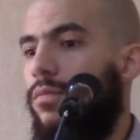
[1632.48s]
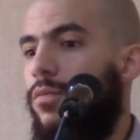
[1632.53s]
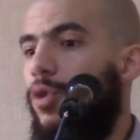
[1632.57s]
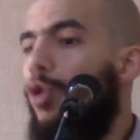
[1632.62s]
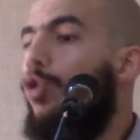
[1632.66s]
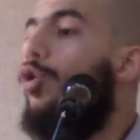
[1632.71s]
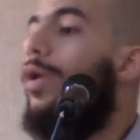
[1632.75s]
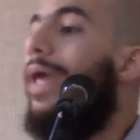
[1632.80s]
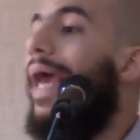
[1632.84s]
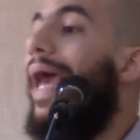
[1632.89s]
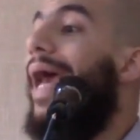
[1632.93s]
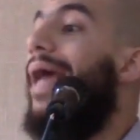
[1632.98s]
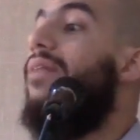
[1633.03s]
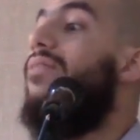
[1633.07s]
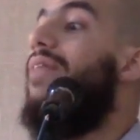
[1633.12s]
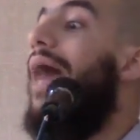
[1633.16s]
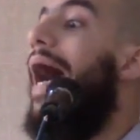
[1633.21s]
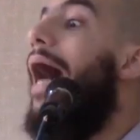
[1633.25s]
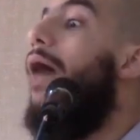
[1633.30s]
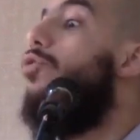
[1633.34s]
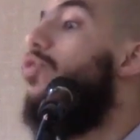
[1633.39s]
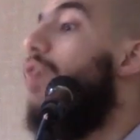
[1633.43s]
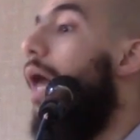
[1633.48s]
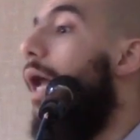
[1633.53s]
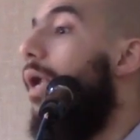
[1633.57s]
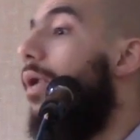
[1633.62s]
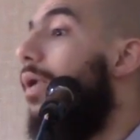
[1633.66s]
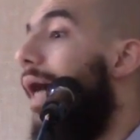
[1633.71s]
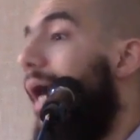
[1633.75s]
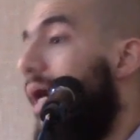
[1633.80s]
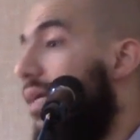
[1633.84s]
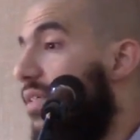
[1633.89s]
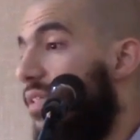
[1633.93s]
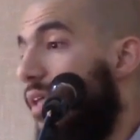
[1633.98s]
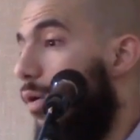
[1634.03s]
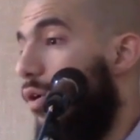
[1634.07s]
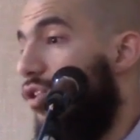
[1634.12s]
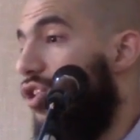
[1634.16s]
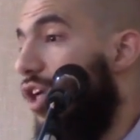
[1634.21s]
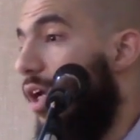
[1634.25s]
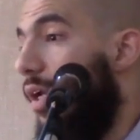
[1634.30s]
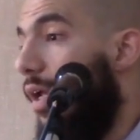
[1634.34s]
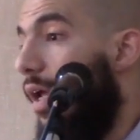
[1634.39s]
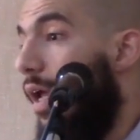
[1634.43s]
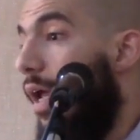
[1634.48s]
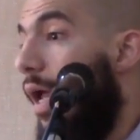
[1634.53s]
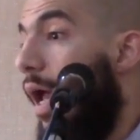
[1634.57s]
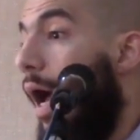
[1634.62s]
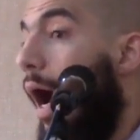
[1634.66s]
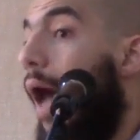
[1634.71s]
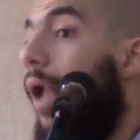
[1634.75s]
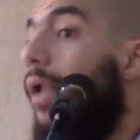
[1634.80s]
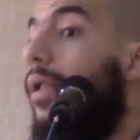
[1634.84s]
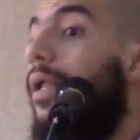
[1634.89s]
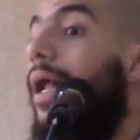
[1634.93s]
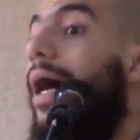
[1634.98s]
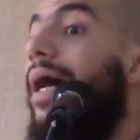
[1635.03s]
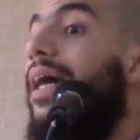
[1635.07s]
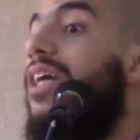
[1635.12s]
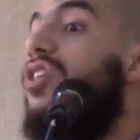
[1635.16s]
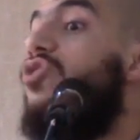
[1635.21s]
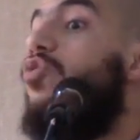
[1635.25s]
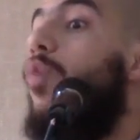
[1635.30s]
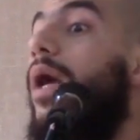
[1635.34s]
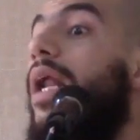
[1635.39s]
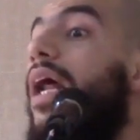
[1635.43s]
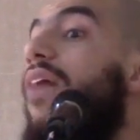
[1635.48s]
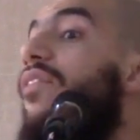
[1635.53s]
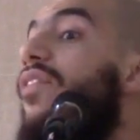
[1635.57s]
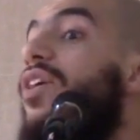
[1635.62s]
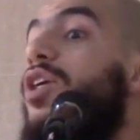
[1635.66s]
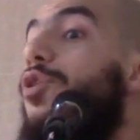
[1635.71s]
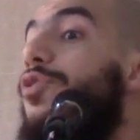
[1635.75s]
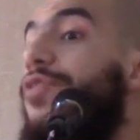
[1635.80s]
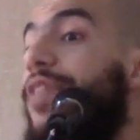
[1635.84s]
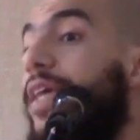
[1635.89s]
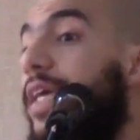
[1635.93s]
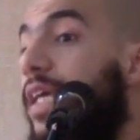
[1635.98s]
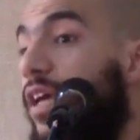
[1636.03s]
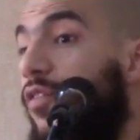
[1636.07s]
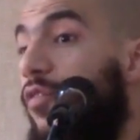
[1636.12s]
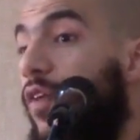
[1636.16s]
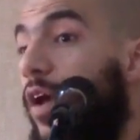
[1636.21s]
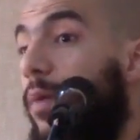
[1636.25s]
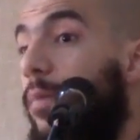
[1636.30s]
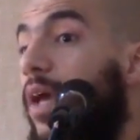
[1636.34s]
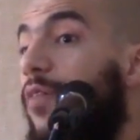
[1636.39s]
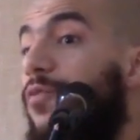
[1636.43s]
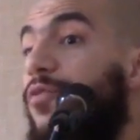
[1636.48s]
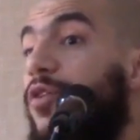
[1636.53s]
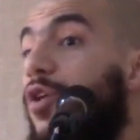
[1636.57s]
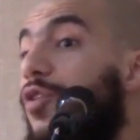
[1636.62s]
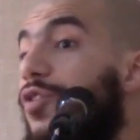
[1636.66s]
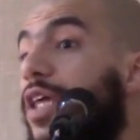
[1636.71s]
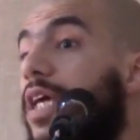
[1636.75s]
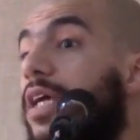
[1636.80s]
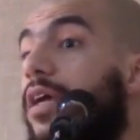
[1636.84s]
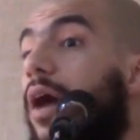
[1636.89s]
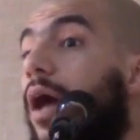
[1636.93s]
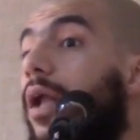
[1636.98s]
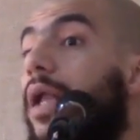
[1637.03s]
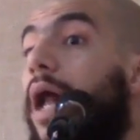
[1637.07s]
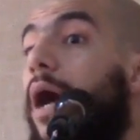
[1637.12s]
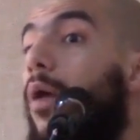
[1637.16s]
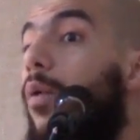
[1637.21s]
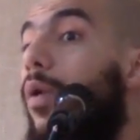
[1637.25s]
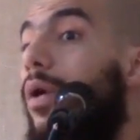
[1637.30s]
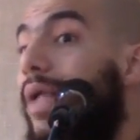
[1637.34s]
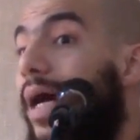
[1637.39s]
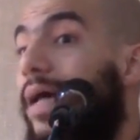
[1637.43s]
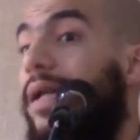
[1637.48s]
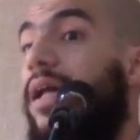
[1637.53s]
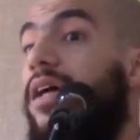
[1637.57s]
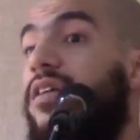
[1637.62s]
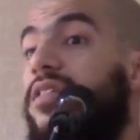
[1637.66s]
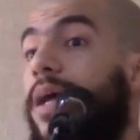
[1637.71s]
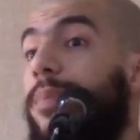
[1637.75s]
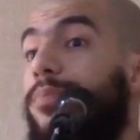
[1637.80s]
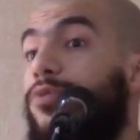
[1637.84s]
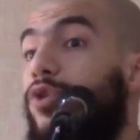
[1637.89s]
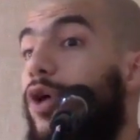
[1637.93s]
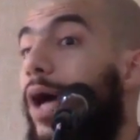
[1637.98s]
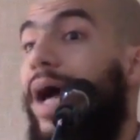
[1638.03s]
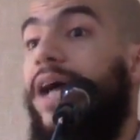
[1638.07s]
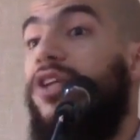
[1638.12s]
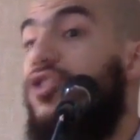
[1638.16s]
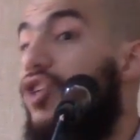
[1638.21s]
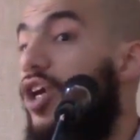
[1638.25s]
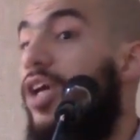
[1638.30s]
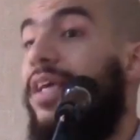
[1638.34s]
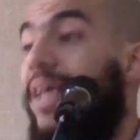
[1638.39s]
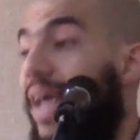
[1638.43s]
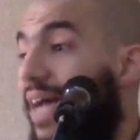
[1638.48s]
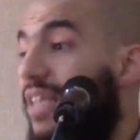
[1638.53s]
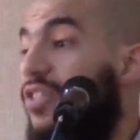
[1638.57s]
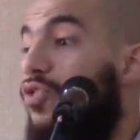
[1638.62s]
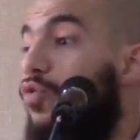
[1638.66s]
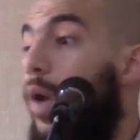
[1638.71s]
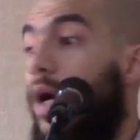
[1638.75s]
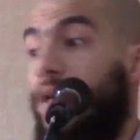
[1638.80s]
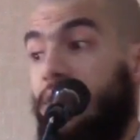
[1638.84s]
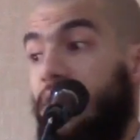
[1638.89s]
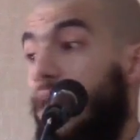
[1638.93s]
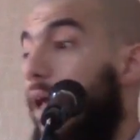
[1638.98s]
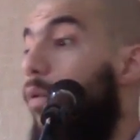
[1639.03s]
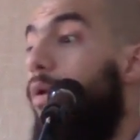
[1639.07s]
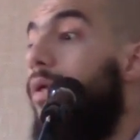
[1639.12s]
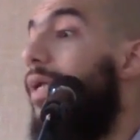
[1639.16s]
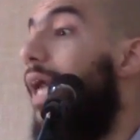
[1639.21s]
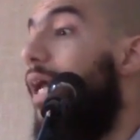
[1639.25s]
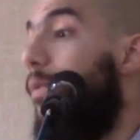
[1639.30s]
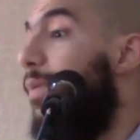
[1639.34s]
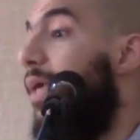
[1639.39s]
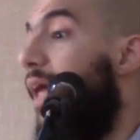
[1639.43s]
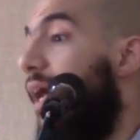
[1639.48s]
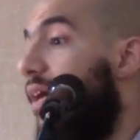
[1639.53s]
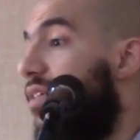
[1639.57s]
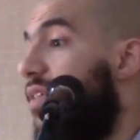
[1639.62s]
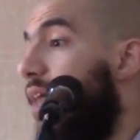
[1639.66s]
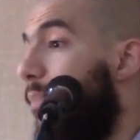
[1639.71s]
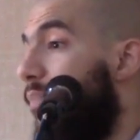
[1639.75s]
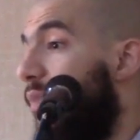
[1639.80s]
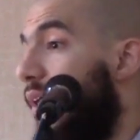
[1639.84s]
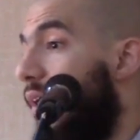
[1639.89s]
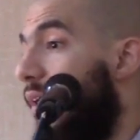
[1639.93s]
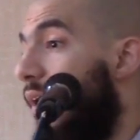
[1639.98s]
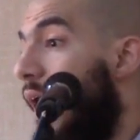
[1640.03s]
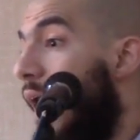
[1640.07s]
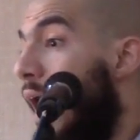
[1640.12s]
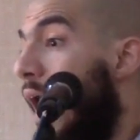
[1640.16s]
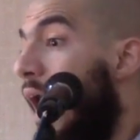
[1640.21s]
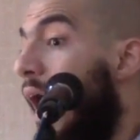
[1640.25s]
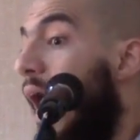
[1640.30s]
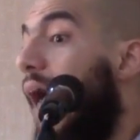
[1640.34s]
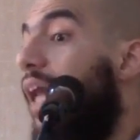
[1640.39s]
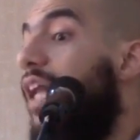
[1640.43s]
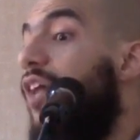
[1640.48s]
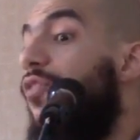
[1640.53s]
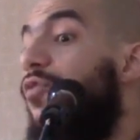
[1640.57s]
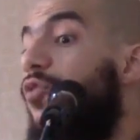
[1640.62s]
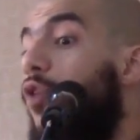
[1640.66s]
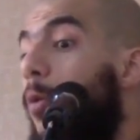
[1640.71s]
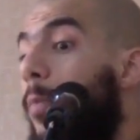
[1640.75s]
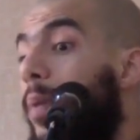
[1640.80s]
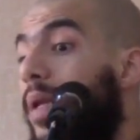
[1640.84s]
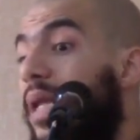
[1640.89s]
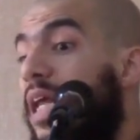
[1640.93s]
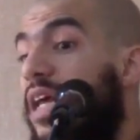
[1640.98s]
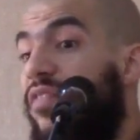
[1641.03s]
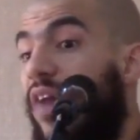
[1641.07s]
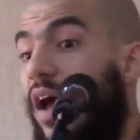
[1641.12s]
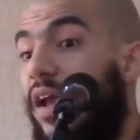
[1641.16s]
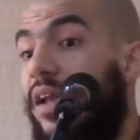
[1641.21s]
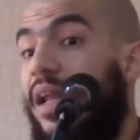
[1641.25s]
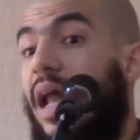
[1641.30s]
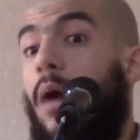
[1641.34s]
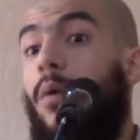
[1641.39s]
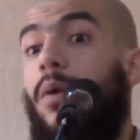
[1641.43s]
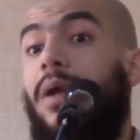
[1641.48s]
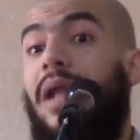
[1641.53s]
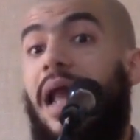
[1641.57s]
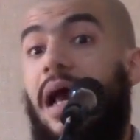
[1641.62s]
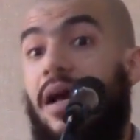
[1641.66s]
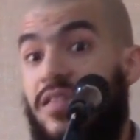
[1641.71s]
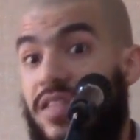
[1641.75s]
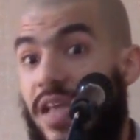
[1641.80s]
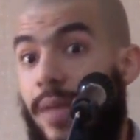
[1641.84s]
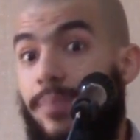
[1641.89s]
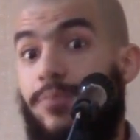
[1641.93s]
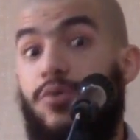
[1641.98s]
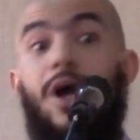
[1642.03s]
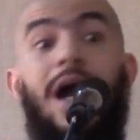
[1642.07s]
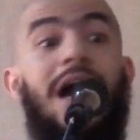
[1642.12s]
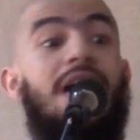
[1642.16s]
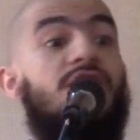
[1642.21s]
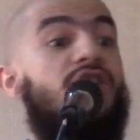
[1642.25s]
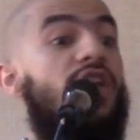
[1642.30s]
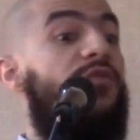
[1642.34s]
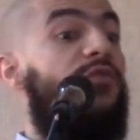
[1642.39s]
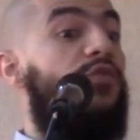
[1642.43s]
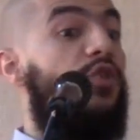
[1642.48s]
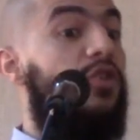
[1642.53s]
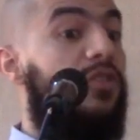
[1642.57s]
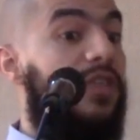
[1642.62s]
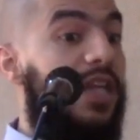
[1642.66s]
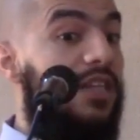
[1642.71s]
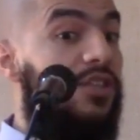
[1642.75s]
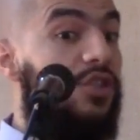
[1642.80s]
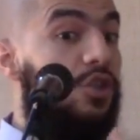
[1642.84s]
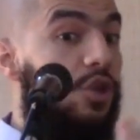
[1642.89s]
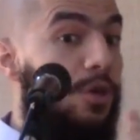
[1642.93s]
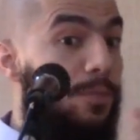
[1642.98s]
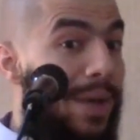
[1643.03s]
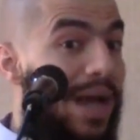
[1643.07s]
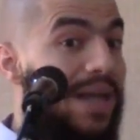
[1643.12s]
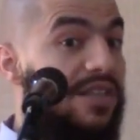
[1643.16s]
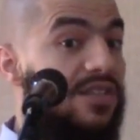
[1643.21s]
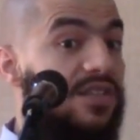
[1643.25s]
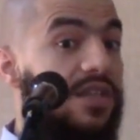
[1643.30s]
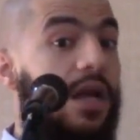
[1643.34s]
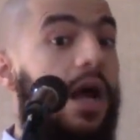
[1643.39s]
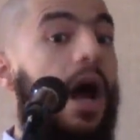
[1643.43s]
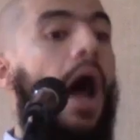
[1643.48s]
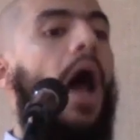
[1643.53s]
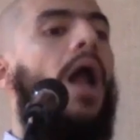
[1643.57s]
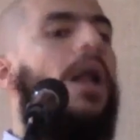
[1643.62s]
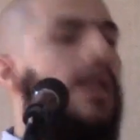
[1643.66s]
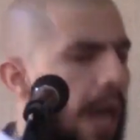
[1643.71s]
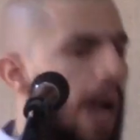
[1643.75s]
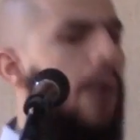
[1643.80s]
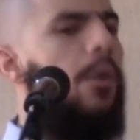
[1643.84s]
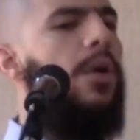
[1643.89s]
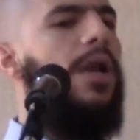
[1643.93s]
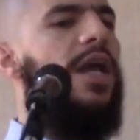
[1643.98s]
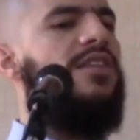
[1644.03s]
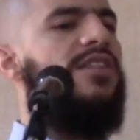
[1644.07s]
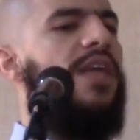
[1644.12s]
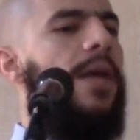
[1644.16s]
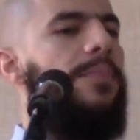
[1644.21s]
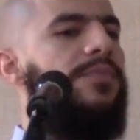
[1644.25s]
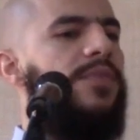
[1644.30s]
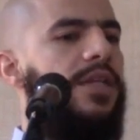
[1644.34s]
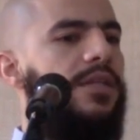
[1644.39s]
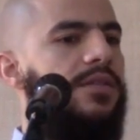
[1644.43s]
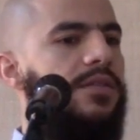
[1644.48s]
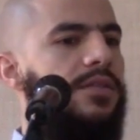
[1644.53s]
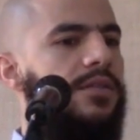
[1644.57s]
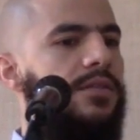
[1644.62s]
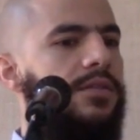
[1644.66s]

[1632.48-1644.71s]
You can't doubt Allah Azza wa Jal. Allah is whatever you think of Him. If you think Allah will not accept your Hajj, guess what? It will not be accepted. And if you believe Allah will accept your Hajj, if you did your best, Allah will accept it.